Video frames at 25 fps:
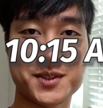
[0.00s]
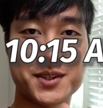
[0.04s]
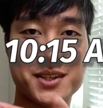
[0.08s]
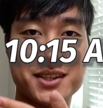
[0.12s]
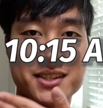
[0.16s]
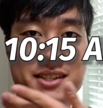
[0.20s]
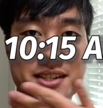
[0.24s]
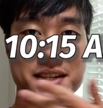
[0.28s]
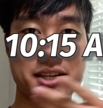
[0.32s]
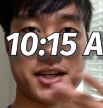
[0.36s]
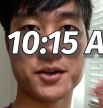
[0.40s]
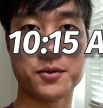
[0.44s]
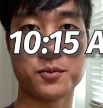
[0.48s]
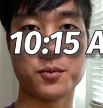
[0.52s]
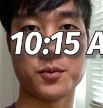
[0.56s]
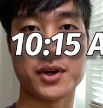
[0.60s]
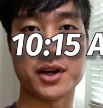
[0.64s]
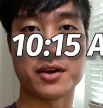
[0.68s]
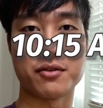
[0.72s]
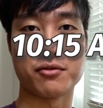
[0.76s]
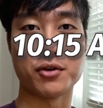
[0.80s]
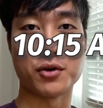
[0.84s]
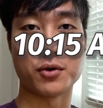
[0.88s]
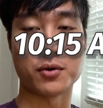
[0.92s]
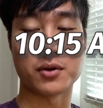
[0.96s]
you can see, we
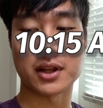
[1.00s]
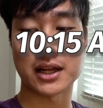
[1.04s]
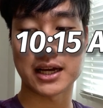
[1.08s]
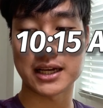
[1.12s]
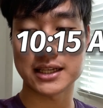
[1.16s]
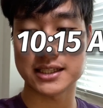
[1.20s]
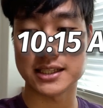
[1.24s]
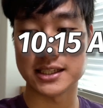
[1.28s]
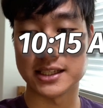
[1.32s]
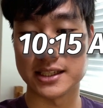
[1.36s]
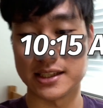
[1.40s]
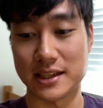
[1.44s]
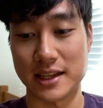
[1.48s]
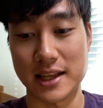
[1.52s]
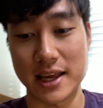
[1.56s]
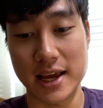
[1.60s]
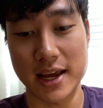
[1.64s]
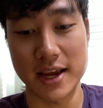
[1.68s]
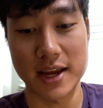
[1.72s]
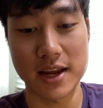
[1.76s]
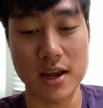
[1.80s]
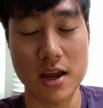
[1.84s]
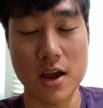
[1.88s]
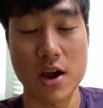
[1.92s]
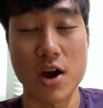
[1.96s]
have no glasses.
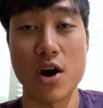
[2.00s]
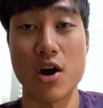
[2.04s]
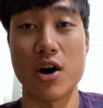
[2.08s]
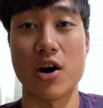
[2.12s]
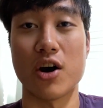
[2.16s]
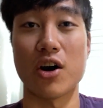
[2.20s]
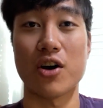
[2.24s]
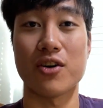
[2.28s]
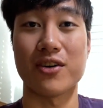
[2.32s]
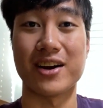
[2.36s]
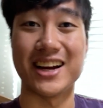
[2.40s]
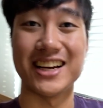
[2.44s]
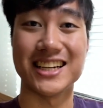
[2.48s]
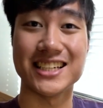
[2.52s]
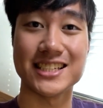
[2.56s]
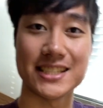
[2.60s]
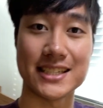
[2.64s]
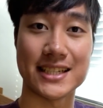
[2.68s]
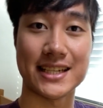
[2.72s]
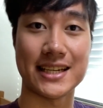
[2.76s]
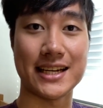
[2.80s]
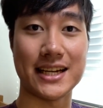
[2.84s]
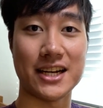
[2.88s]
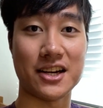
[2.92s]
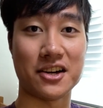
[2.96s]
They are right
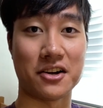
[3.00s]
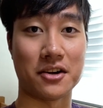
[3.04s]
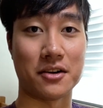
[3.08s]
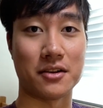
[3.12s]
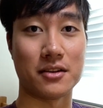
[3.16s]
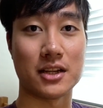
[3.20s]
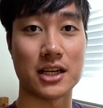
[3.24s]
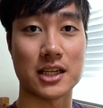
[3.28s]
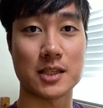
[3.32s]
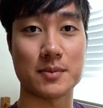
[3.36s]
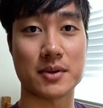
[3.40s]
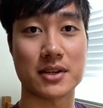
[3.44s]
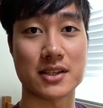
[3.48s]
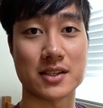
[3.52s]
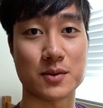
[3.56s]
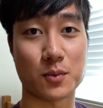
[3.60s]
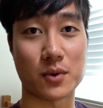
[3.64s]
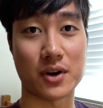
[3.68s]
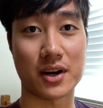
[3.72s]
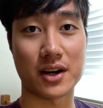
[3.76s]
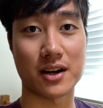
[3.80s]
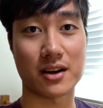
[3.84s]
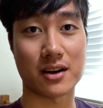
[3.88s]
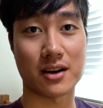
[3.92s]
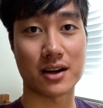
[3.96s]
here. That's because I'm
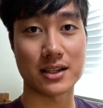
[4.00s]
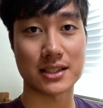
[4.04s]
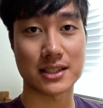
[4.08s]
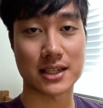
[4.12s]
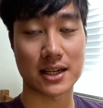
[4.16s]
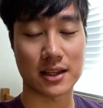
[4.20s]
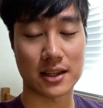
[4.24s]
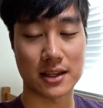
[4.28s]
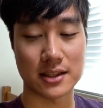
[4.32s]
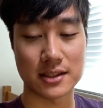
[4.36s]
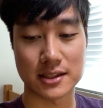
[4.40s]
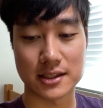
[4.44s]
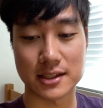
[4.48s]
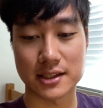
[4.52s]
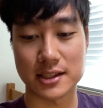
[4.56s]
wearing contact lenses